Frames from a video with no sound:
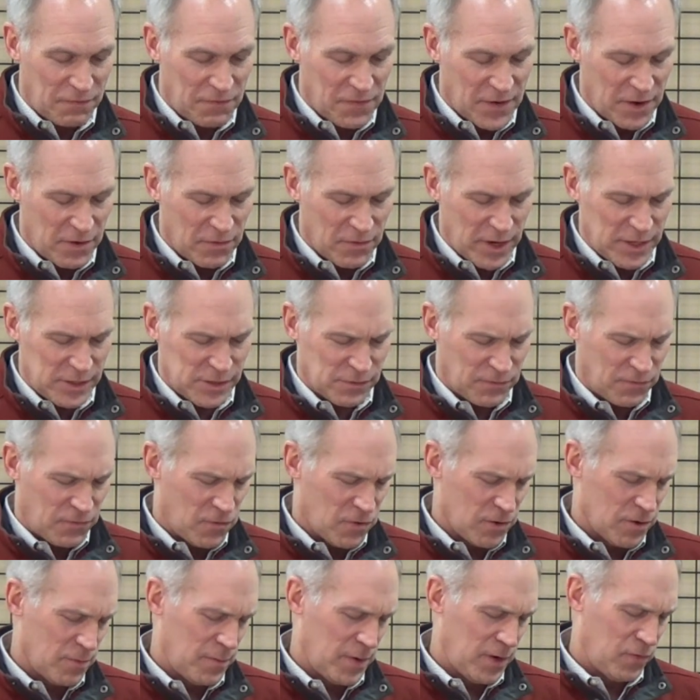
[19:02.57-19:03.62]
fundraiser
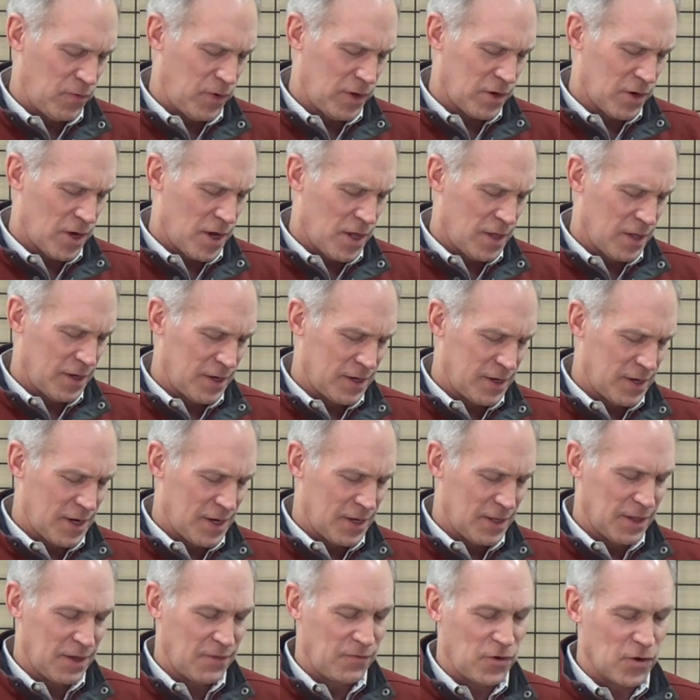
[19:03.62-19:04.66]
for him, and we call it
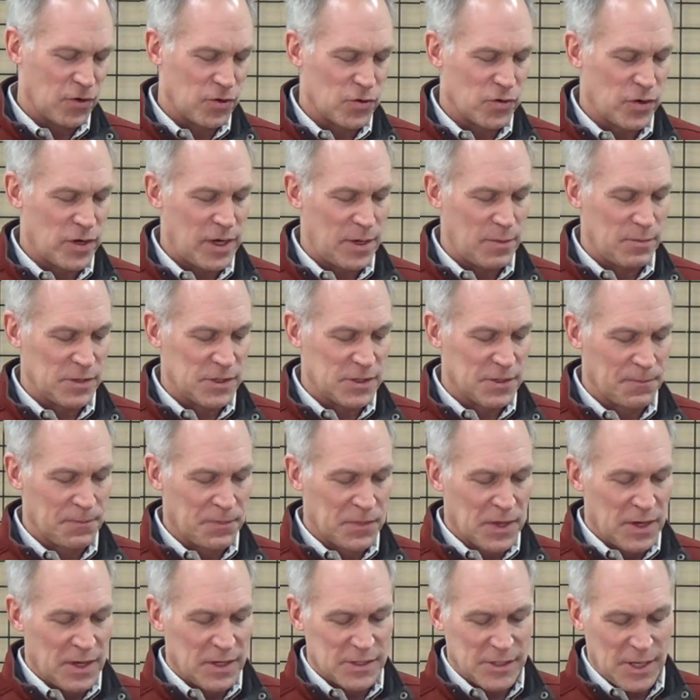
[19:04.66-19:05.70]
Live Your Dreams.
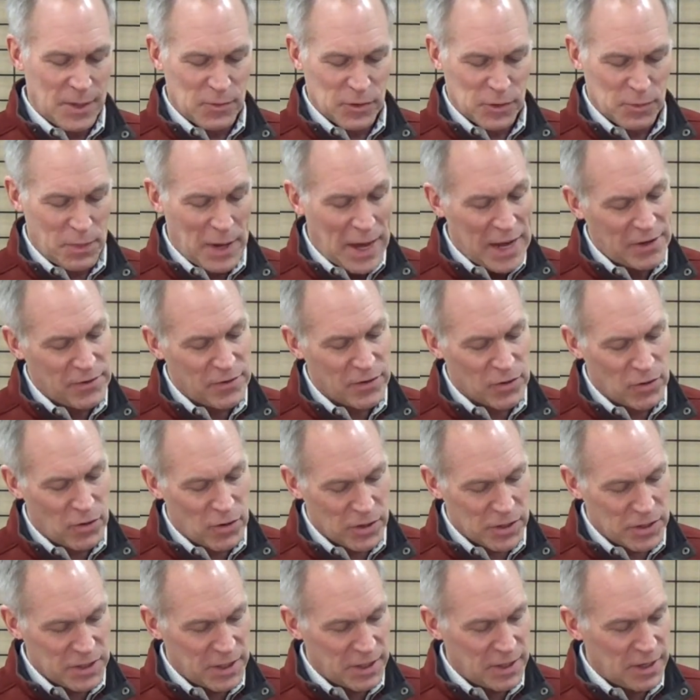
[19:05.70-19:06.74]
His name was Patrick
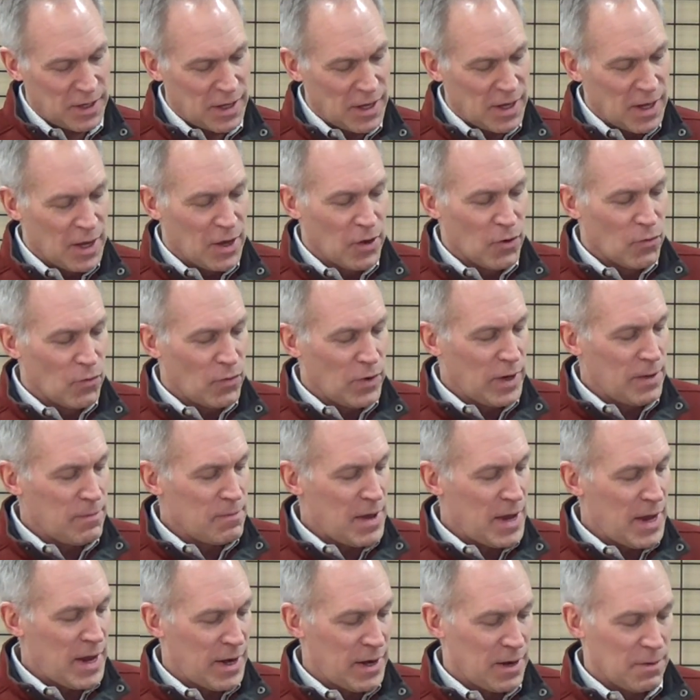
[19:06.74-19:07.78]
Orton. We
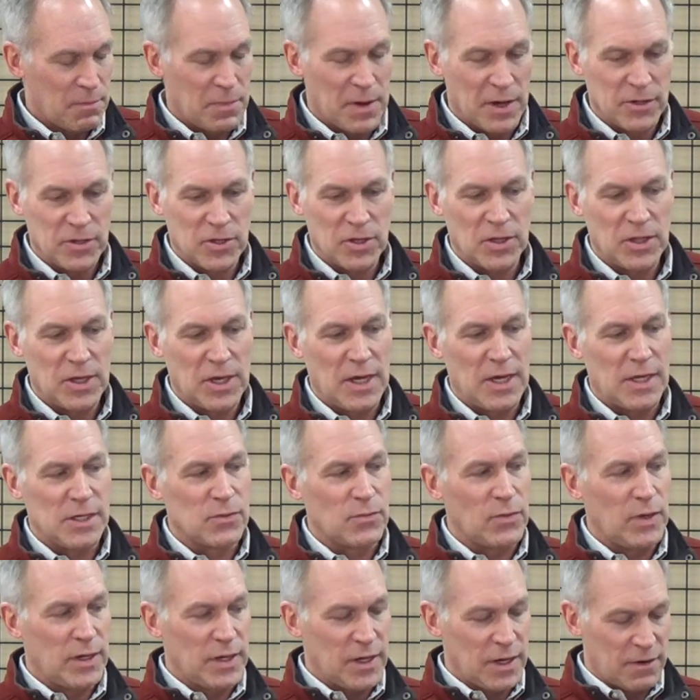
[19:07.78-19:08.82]
made a bunch of these,
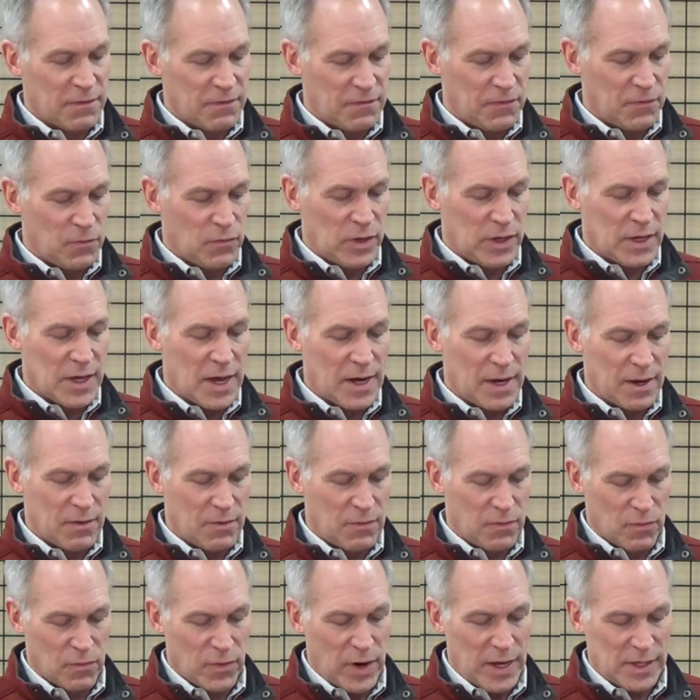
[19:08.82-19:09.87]
and we kind
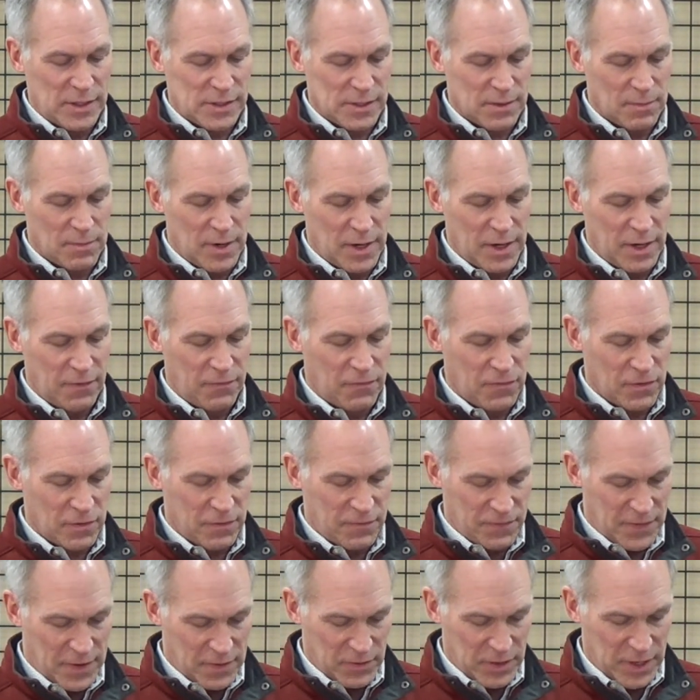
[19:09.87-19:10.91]
of raised some money for a
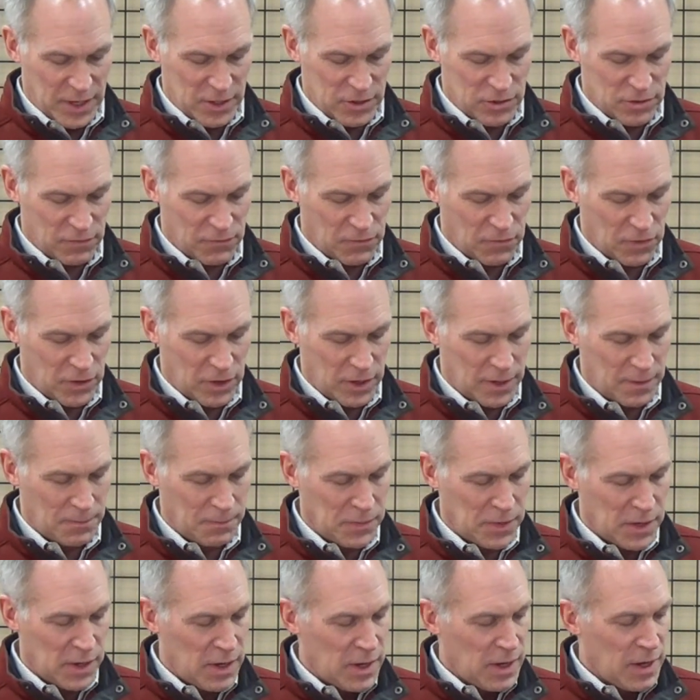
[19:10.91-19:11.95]
foundation for
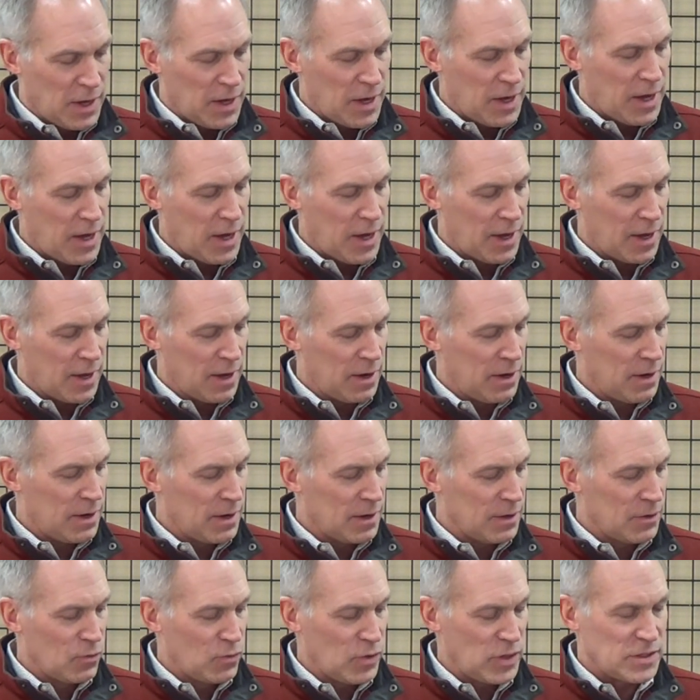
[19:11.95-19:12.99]
him.
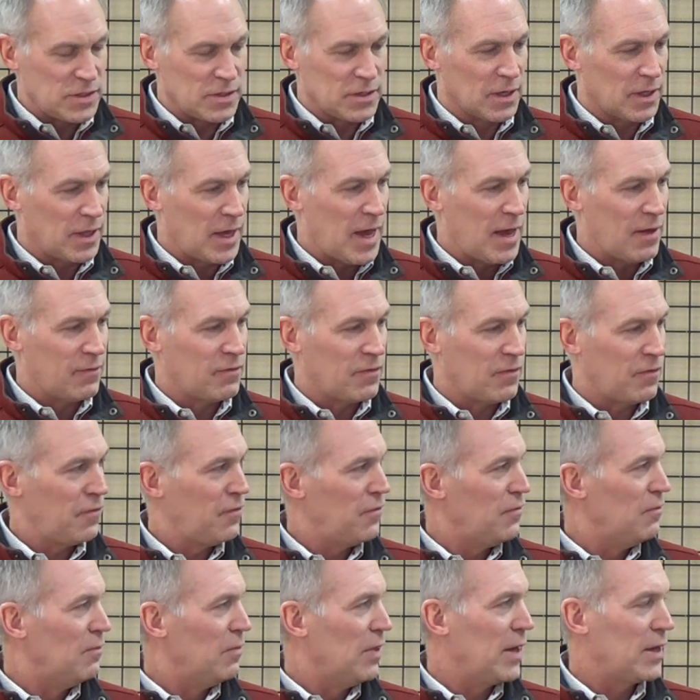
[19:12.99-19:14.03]
And we still have
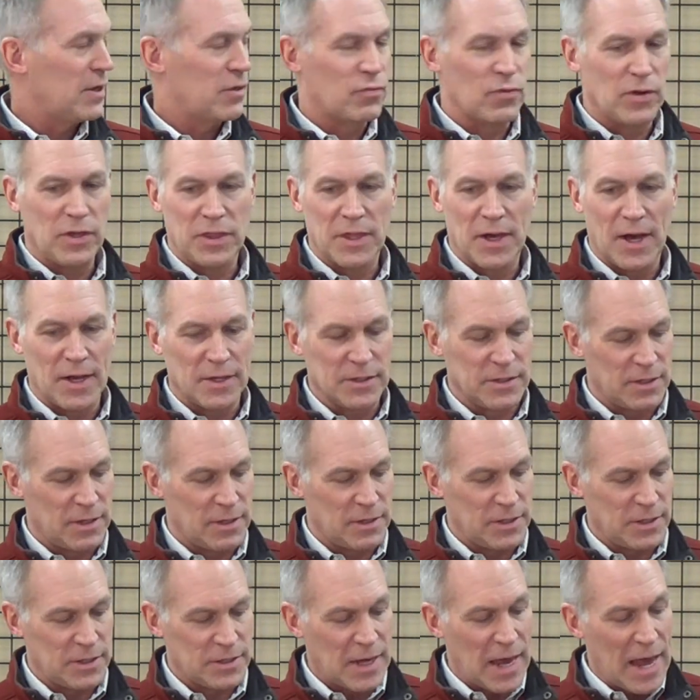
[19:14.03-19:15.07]
like 3,000 of
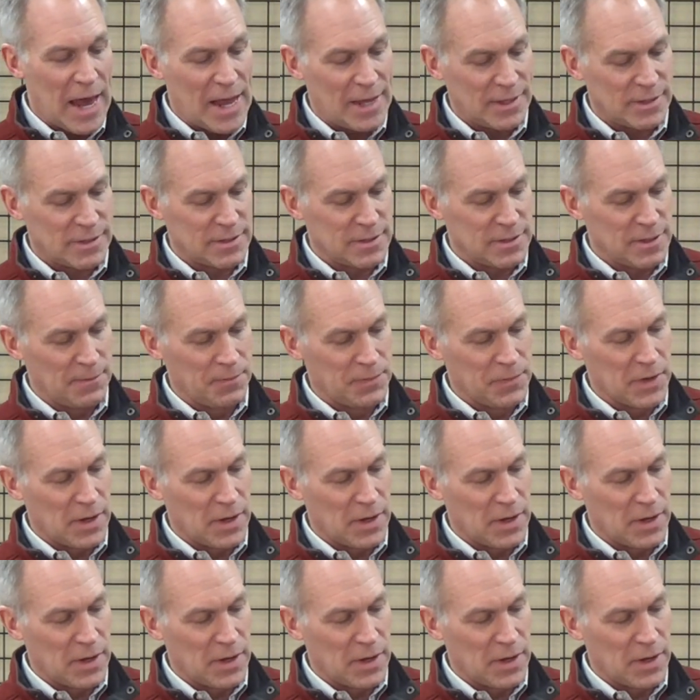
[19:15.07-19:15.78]
these hats.